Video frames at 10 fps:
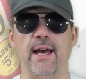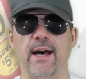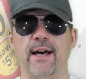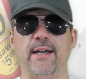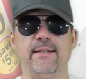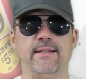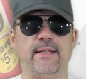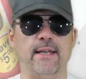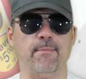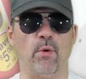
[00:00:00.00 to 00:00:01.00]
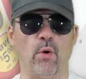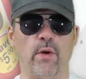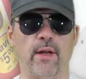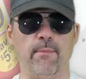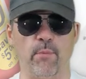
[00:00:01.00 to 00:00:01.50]
I see
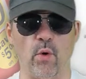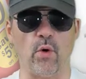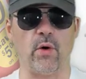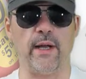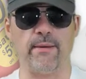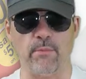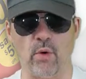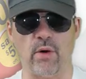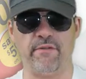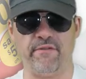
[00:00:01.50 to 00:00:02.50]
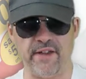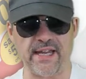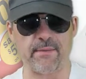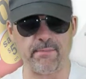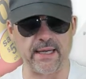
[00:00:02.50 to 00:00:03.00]
more and more and more
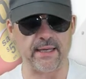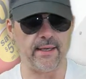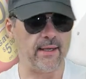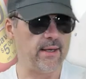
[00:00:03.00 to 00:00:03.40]
fake meat.